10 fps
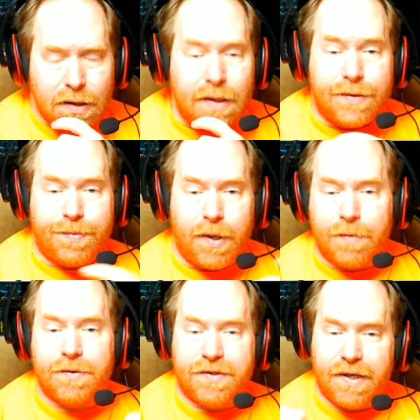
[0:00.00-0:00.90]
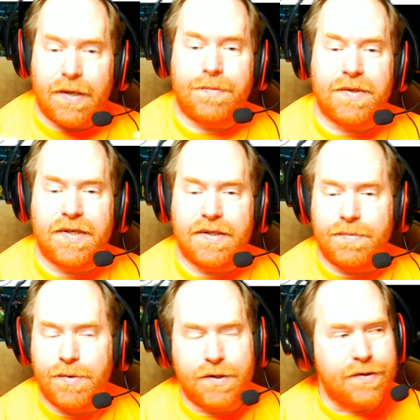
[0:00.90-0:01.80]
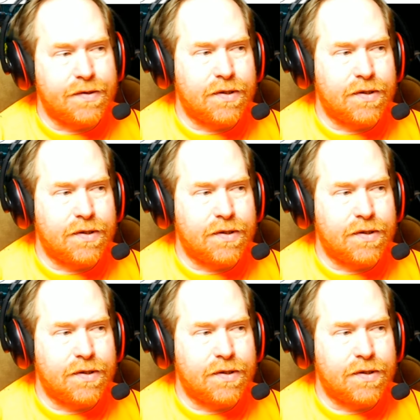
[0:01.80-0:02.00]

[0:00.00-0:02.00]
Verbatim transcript: is be able to set up this as a business,